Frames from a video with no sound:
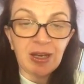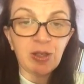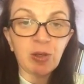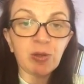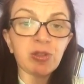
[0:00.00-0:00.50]
and
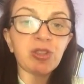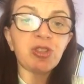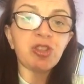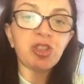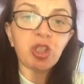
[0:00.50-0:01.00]
you're
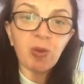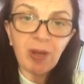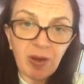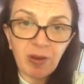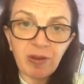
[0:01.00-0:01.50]

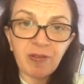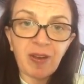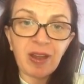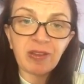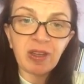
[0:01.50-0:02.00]
stewing on the
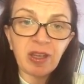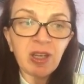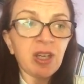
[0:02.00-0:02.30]
fact that